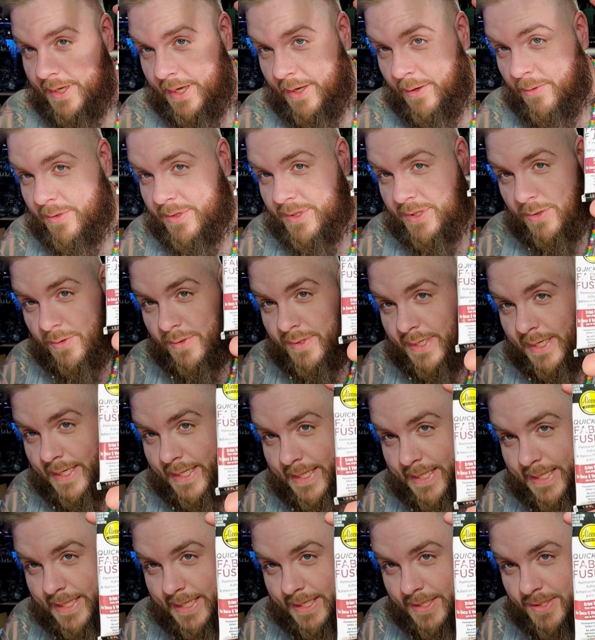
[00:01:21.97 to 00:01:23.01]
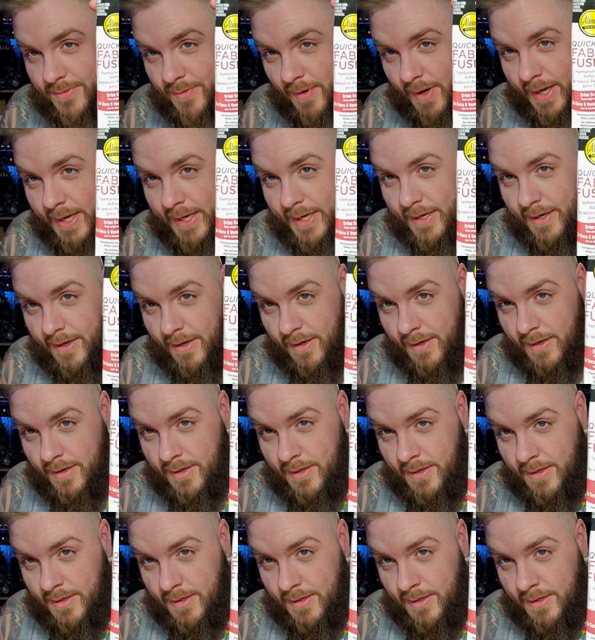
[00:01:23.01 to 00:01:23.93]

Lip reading: he was using this right here